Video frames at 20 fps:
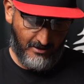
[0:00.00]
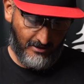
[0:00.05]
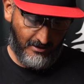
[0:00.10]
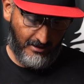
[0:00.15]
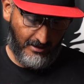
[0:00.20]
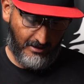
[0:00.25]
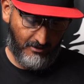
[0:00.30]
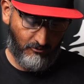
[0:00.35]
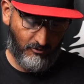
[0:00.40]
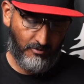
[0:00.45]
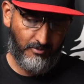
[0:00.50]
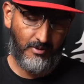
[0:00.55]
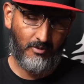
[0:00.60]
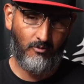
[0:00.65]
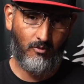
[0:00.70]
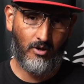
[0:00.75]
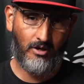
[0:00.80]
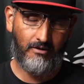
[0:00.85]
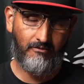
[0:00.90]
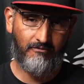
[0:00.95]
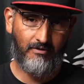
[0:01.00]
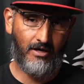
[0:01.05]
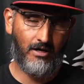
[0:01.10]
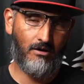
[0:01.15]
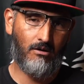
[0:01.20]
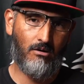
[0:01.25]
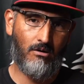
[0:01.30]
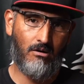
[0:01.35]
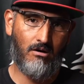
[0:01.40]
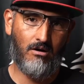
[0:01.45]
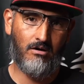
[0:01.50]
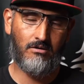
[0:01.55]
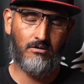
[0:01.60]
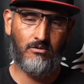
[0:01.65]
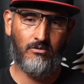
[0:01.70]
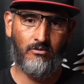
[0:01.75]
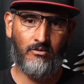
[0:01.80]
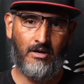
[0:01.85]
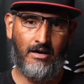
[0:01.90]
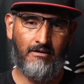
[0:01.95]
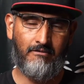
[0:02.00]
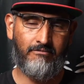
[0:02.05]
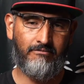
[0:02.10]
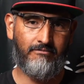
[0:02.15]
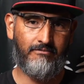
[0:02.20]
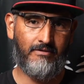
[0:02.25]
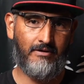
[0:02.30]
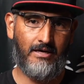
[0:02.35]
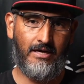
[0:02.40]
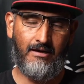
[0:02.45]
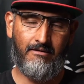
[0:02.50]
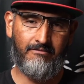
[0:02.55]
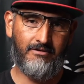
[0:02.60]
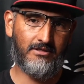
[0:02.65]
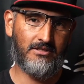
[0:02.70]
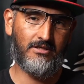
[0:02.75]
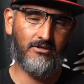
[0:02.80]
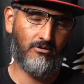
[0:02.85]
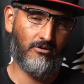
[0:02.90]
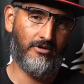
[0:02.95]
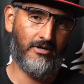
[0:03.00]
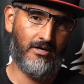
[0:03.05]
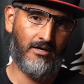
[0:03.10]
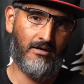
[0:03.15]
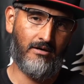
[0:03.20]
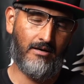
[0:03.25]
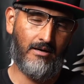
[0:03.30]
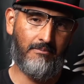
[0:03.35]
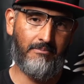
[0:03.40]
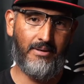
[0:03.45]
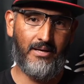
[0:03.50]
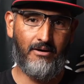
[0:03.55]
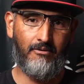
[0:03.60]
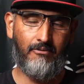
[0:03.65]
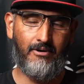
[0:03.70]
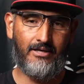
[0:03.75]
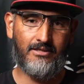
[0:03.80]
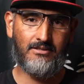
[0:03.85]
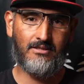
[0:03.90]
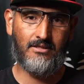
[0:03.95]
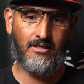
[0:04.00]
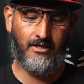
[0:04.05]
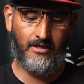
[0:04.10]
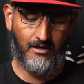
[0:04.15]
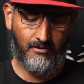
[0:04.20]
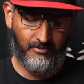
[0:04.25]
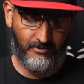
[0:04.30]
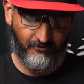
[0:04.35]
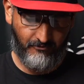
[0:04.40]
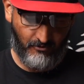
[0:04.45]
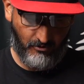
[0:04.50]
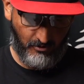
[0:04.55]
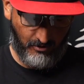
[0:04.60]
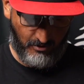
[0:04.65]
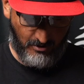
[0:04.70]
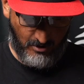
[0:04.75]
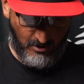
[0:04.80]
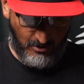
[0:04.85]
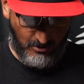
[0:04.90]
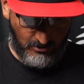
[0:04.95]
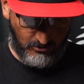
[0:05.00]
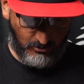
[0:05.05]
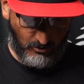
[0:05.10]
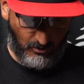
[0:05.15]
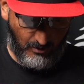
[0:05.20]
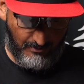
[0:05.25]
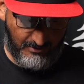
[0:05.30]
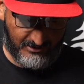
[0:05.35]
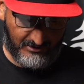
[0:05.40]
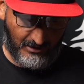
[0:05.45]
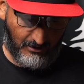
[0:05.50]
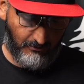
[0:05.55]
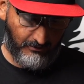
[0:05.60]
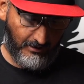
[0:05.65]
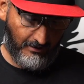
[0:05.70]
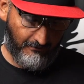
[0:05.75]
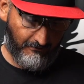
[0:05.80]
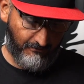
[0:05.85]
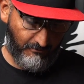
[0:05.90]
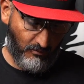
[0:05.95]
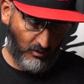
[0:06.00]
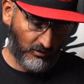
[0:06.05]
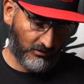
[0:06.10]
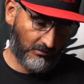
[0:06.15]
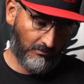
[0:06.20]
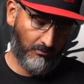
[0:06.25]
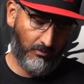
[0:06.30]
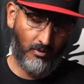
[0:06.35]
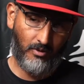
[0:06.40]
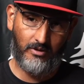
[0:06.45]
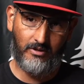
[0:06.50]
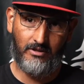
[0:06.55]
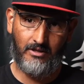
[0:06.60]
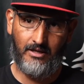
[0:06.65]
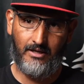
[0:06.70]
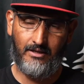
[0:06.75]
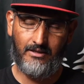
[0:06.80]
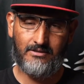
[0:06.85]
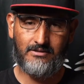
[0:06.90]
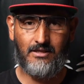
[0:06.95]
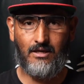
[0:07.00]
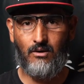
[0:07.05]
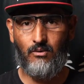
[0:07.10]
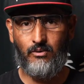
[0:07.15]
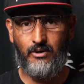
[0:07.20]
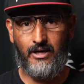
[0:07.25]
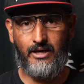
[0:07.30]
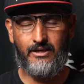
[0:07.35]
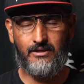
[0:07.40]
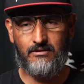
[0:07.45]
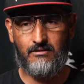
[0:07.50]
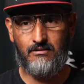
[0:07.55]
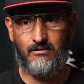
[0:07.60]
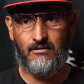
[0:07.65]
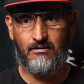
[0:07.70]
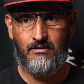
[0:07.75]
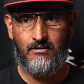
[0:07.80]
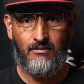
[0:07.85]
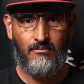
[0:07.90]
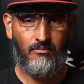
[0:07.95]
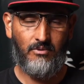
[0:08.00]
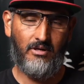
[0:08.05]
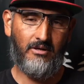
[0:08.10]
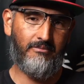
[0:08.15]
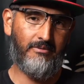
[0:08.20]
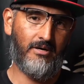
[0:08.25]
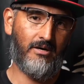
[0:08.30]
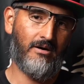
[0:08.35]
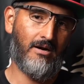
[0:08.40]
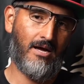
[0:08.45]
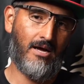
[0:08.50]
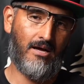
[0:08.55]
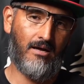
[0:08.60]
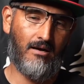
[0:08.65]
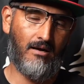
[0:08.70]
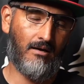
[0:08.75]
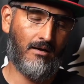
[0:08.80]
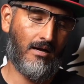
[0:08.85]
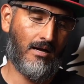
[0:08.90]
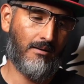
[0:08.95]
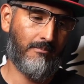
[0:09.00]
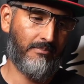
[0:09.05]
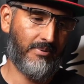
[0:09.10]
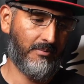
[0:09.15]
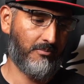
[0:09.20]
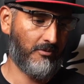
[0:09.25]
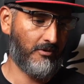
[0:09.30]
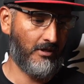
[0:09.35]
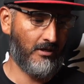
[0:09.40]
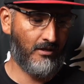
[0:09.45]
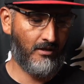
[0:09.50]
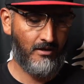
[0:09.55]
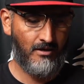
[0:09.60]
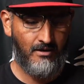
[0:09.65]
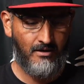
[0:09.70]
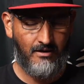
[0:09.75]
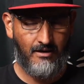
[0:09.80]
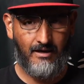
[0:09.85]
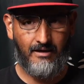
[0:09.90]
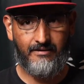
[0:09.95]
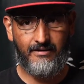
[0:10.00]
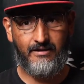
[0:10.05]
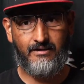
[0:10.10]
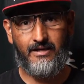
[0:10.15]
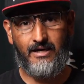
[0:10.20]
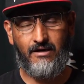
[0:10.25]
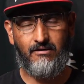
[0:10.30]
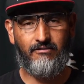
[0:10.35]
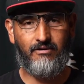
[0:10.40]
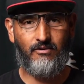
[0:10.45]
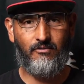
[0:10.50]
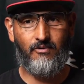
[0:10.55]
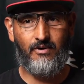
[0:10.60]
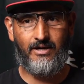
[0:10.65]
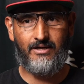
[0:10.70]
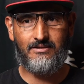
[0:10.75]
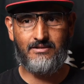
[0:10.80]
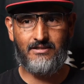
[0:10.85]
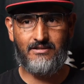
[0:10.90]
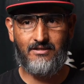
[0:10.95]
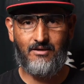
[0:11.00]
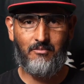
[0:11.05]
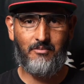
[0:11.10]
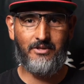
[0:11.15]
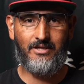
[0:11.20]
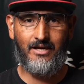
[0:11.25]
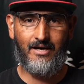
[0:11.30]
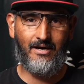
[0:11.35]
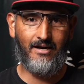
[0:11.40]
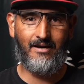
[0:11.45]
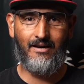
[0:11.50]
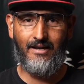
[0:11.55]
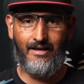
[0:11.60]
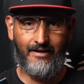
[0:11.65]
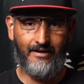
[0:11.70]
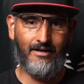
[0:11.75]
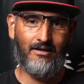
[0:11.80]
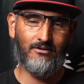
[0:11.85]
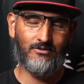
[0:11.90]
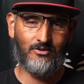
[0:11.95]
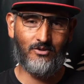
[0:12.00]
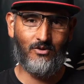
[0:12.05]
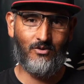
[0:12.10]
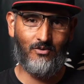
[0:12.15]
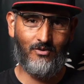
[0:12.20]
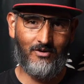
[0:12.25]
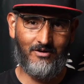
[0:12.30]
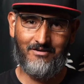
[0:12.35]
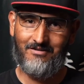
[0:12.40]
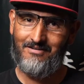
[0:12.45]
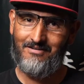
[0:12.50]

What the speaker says: And we've been working very hard to have every single year a better race than the year before. So I'm gonna start with the most important thing, is the location. Believe it or not, I got people that on the date of the race, they tell me they're at Lake Elsinore.